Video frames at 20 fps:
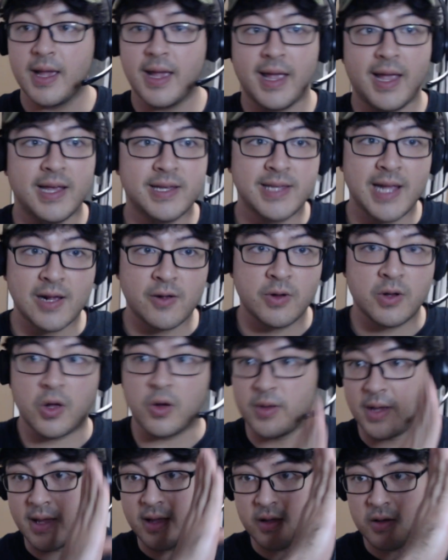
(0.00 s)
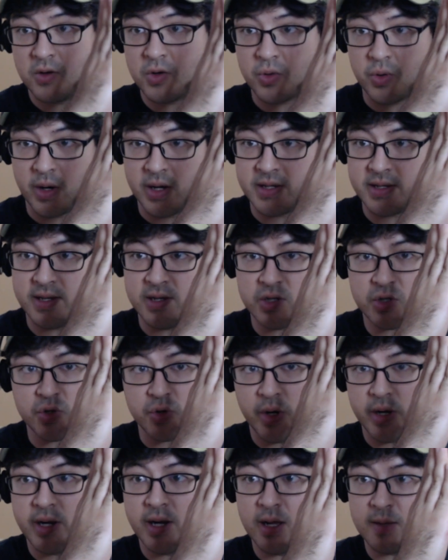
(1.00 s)
it's not going to go like crazy
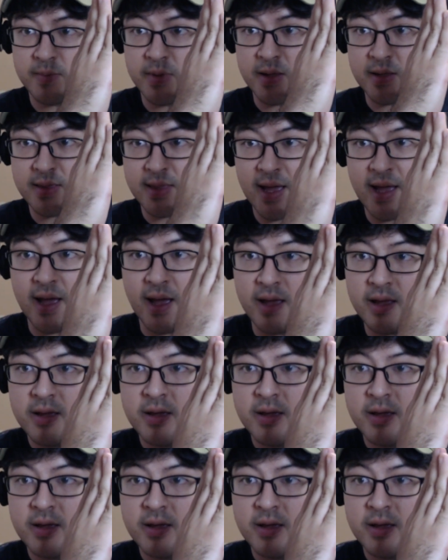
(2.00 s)
straight up like that,